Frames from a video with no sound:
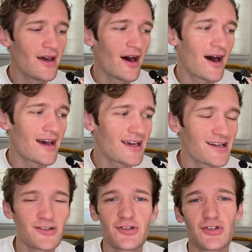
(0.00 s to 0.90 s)

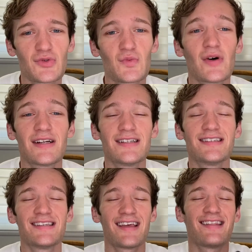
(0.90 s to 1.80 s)
I just wanted to
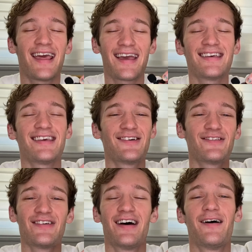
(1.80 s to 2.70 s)
say thank
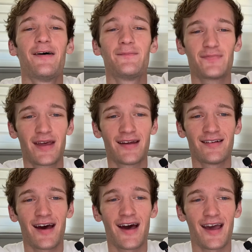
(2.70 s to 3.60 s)
you.
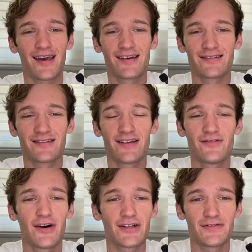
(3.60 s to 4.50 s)
And I
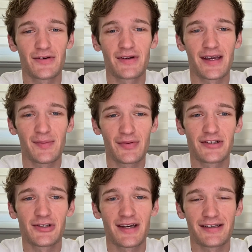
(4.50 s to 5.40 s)
love all of you and I
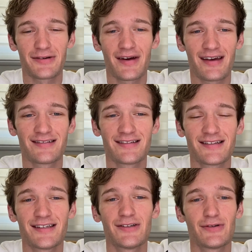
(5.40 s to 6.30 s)
appreciate you
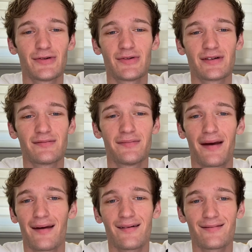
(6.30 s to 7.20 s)
and you
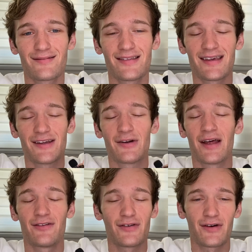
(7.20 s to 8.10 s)
make the
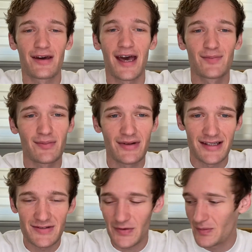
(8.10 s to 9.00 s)
internet a very happy
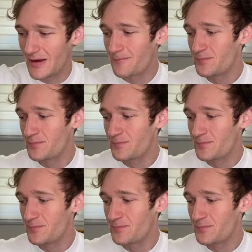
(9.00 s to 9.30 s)
place for me.